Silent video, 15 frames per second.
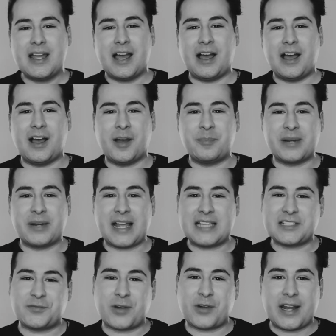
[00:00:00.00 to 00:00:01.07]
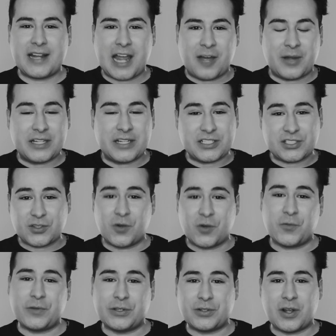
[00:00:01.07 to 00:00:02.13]
But as of right now, I just don't
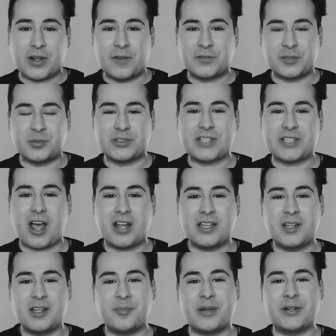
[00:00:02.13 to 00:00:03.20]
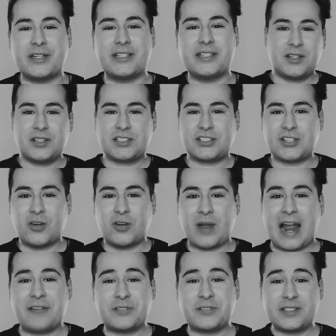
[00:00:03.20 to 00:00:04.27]
feel comfortable talking about it. So
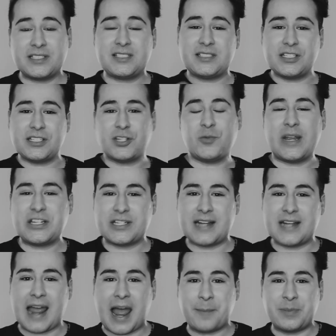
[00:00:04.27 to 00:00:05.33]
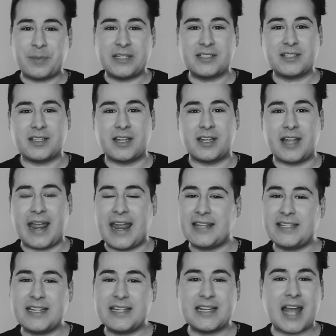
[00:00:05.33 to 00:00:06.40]
after this situation happened,
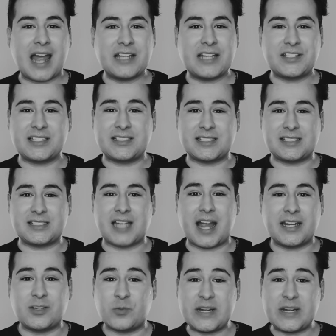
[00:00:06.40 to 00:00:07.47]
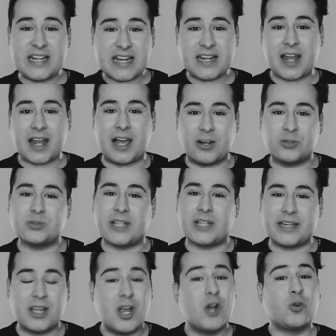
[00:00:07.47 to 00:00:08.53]
Haley and I just decided we need out
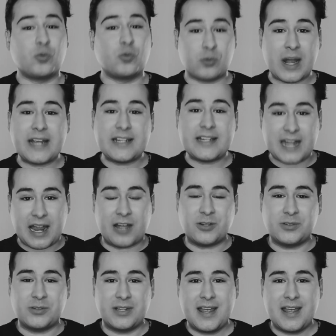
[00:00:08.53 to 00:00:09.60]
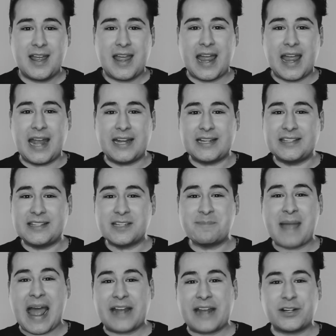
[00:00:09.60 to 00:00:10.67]
right now. And in the
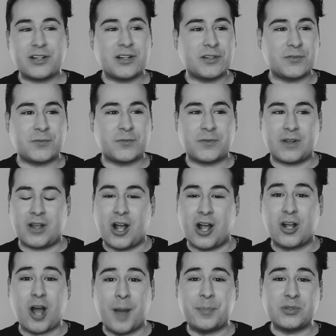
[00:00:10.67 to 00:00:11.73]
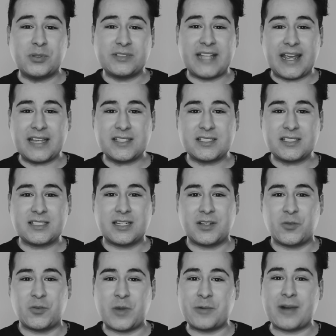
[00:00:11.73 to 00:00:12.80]
matter of a couple days,
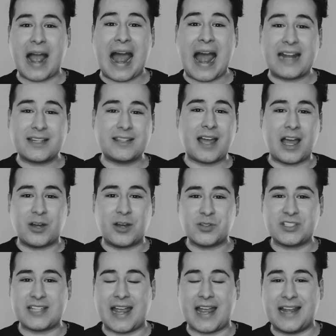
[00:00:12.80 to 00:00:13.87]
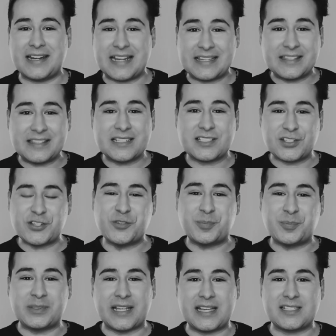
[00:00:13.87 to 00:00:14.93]
we were out of the house and in this new
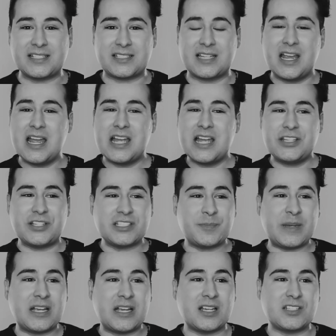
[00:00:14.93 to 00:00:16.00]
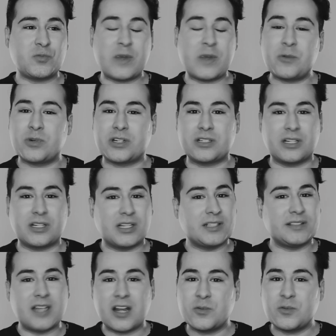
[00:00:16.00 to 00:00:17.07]
place, just because we were
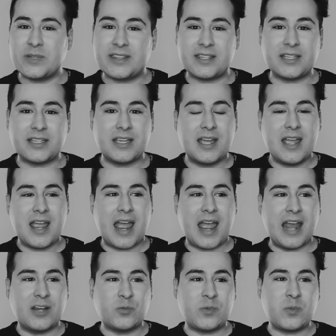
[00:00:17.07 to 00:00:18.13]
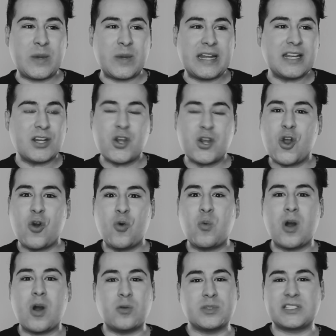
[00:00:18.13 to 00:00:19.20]
done with it and we didn't know
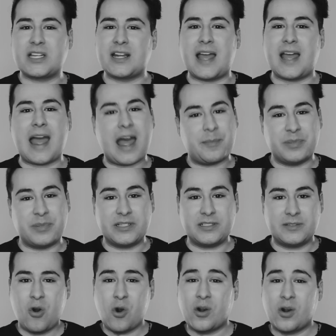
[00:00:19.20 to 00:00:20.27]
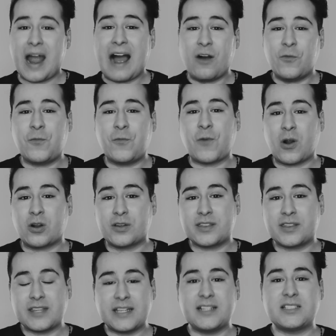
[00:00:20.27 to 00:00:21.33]
what was gonna happen or how far
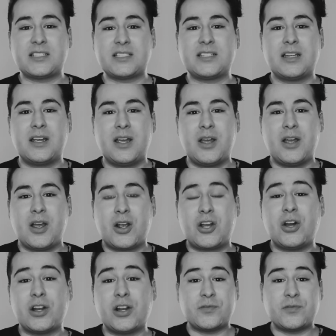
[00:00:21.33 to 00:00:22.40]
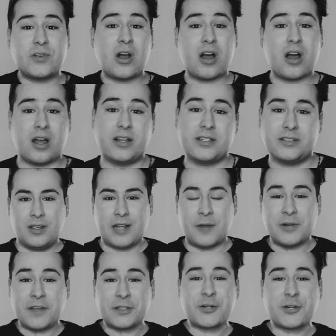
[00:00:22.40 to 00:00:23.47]
things could gone. Now,
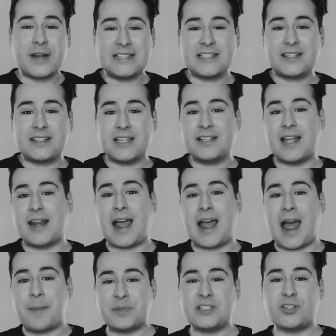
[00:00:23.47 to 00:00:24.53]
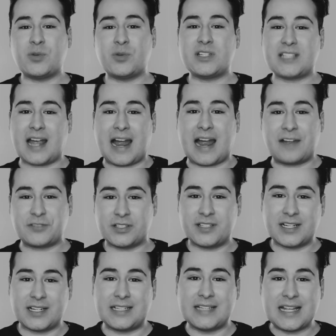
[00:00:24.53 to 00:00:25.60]
another crazy thing that happened to us after
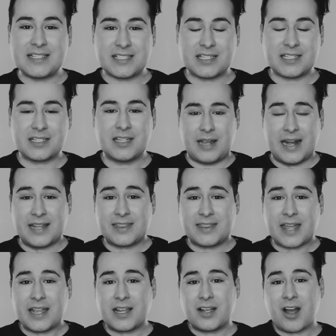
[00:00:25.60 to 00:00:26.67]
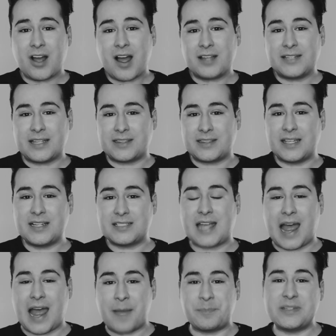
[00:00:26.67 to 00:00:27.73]
the cleansing, and I thank God that things
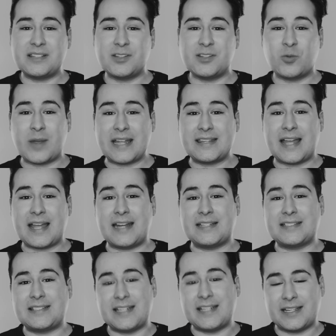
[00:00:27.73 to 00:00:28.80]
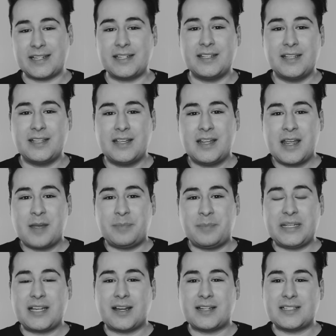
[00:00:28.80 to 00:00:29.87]
happened the way that it did,
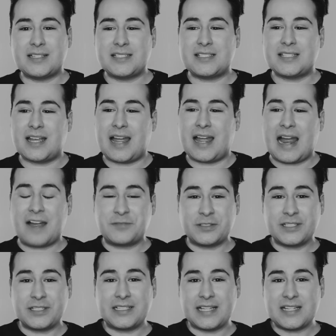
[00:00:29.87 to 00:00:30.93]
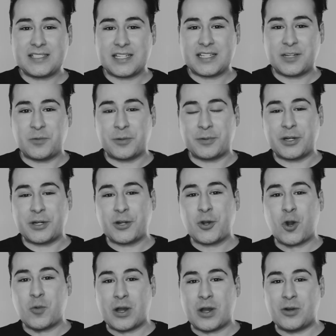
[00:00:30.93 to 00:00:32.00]
because after the cleansing, we were gonna
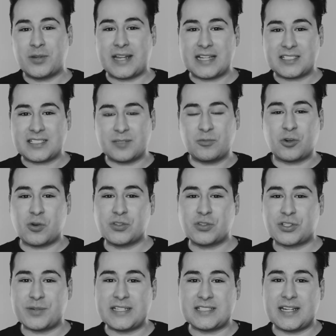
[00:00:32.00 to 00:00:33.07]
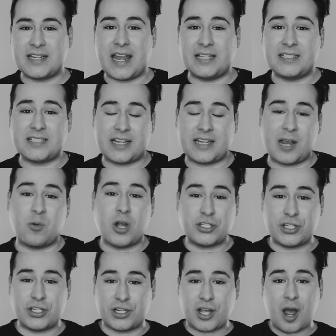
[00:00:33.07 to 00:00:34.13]
go out, get some groceries, and Haley's like, I
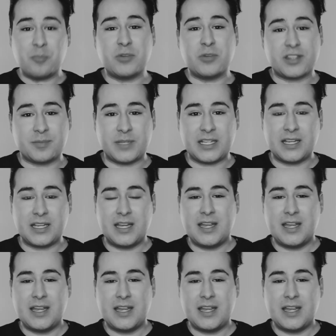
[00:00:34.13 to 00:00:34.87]
want you to come with me.